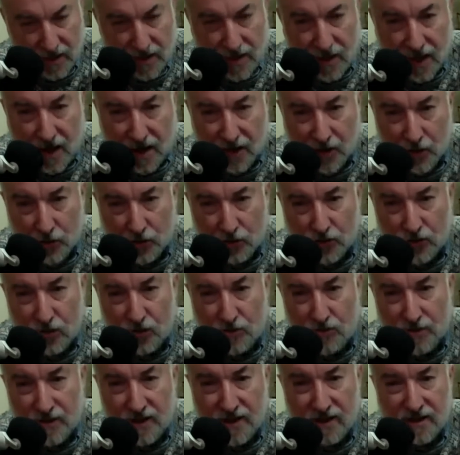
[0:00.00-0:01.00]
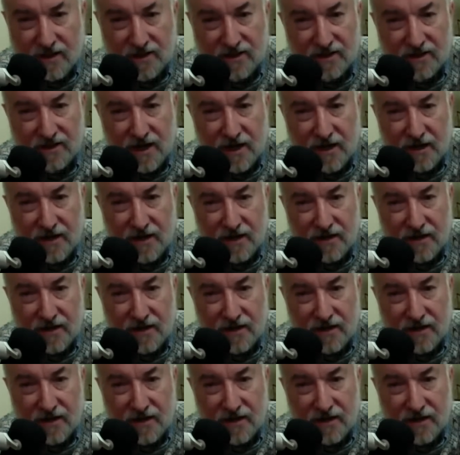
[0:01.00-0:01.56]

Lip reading: I urge you to begin to study